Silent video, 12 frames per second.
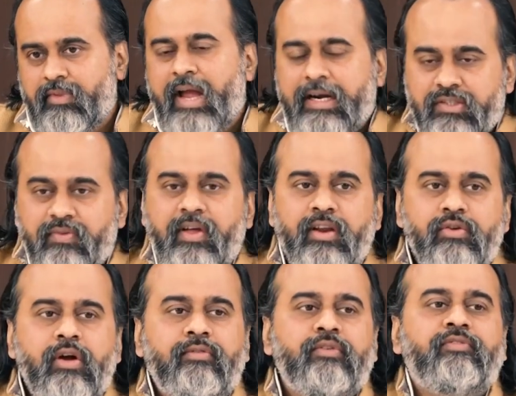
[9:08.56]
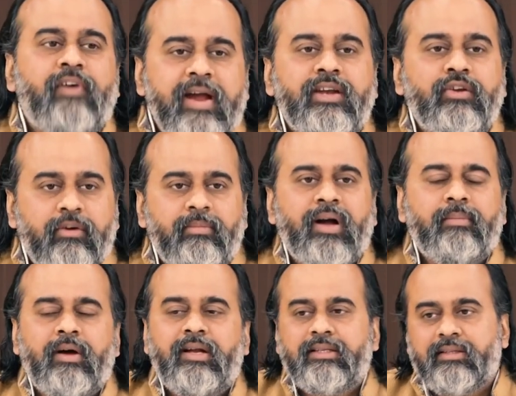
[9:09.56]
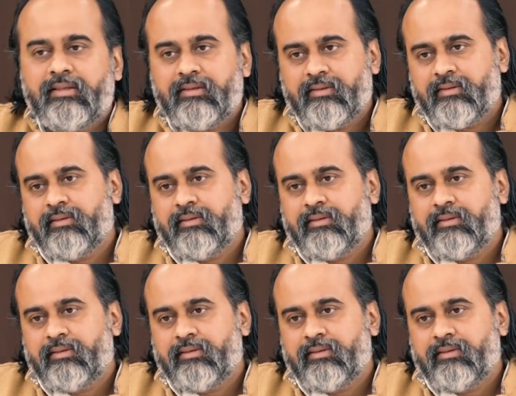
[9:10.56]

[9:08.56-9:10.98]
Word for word: That's where you have to fight your Mahabharata.